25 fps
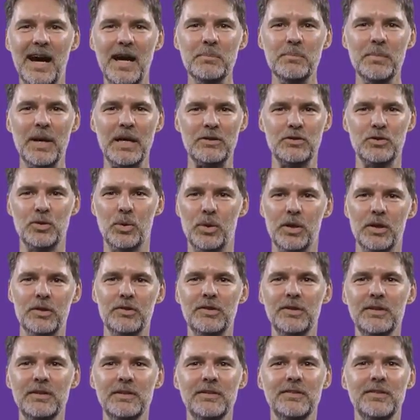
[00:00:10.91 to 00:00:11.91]
I'm Mads
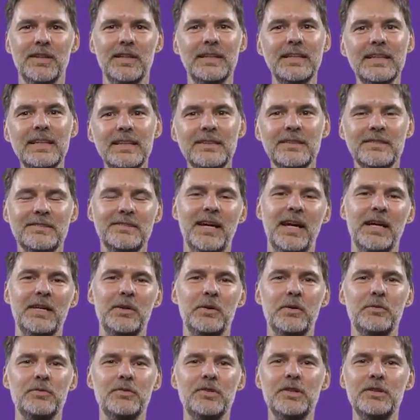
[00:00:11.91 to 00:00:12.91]
Torgersen, the lead
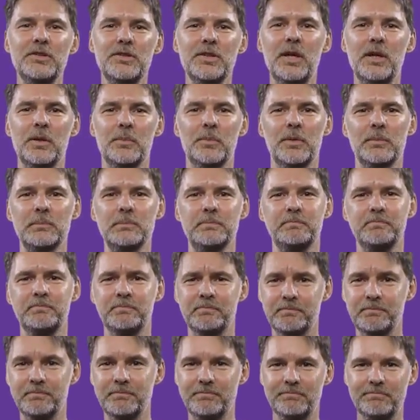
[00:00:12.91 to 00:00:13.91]
designer of C Sharp.
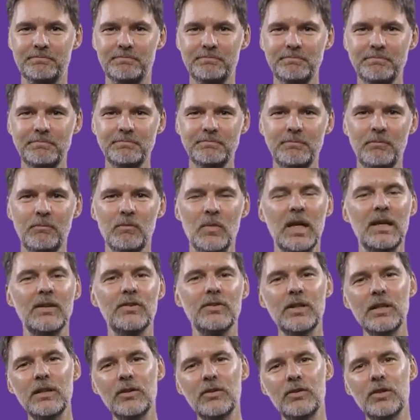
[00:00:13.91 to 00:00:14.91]

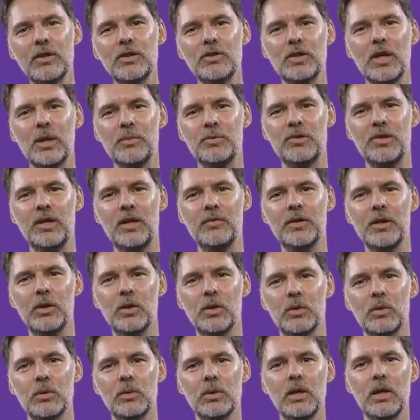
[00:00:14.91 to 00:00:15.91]
Since C Sharp
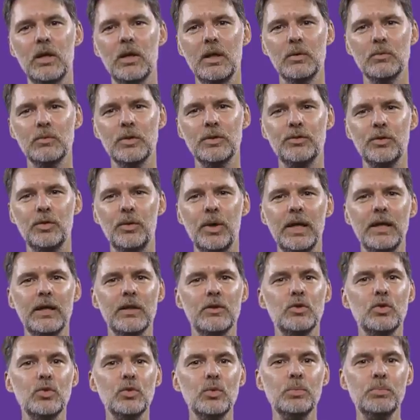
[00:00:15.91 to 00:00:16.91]
7.0, we've
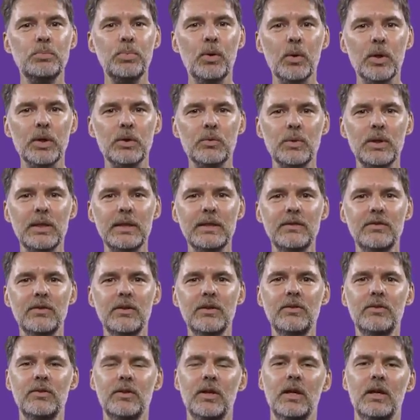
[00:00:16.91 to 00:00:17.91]
created two point
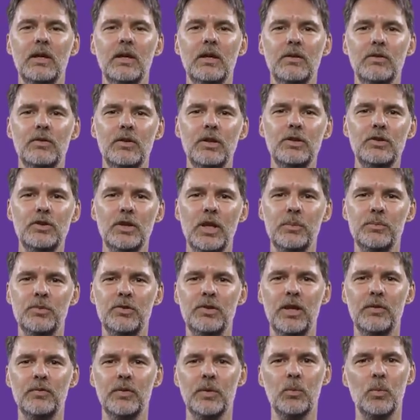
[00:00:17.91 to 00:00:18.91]
releases, C Sharp
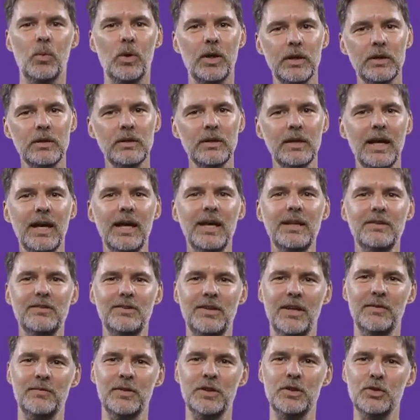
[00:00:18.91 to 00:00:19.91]
7.1 and
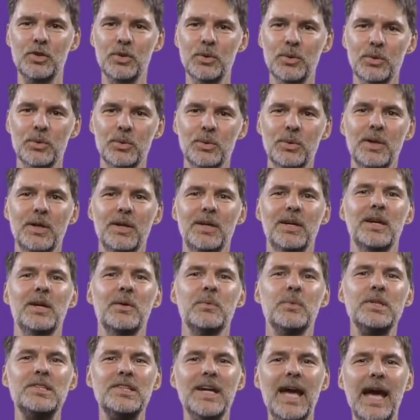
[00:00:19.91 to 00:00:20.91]
7.2,
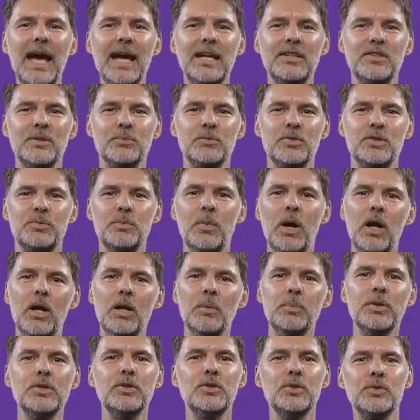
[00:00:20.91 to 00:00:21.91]
which add some
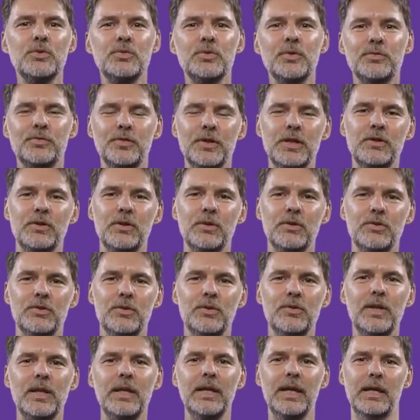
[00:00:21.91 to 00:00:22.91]
small but useful features
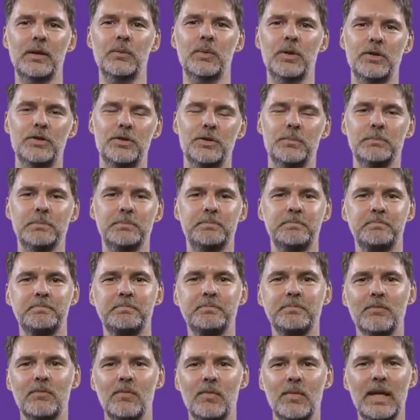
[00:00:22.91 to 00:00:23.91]
to the language.
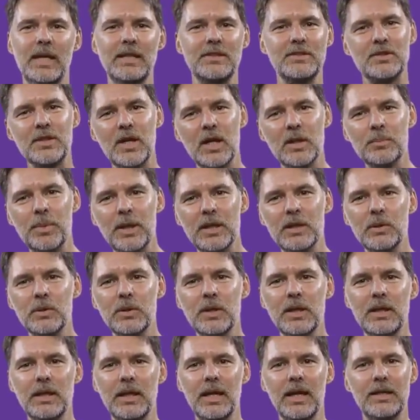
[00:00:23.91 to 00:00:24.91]
Let's start by
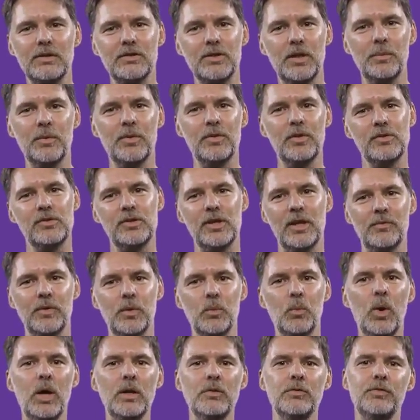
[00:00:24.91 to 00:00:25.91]
looking at some of the
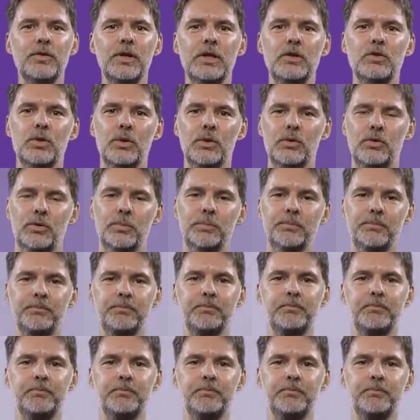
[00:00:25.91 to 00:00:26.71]
7.1 features.